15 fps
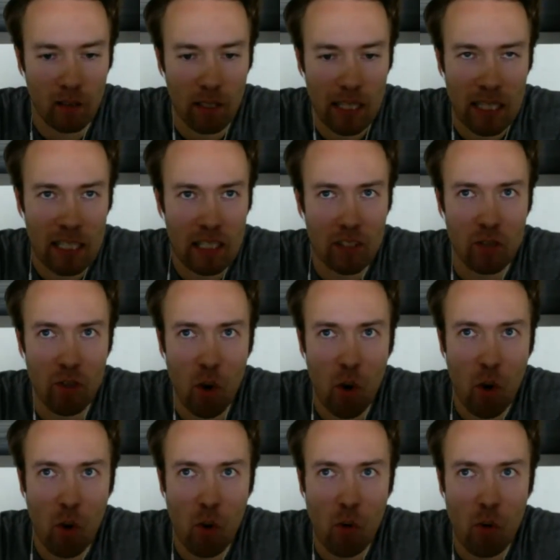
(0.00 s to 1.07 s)
It is
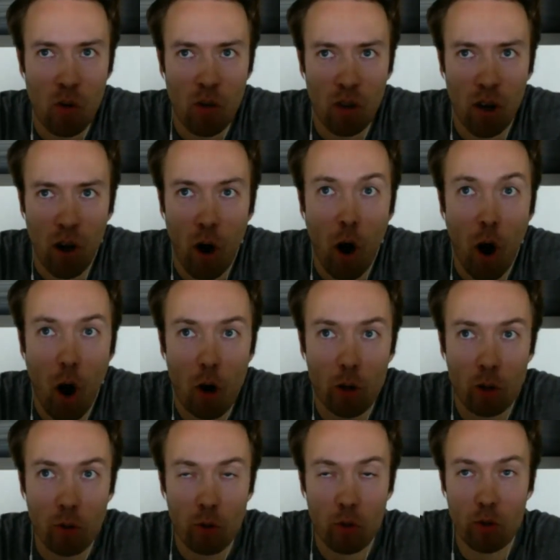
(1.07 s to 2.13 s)
no
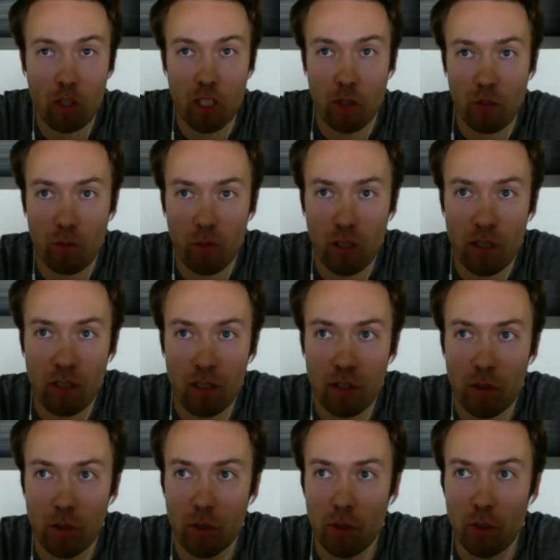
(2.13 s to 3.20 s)
harder or different
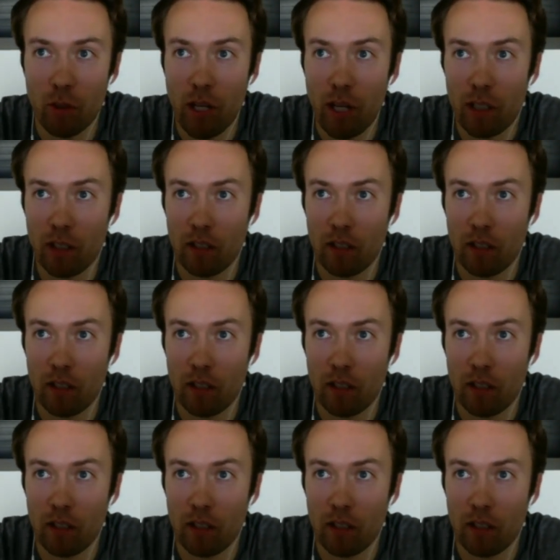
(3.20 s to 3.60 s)
to connect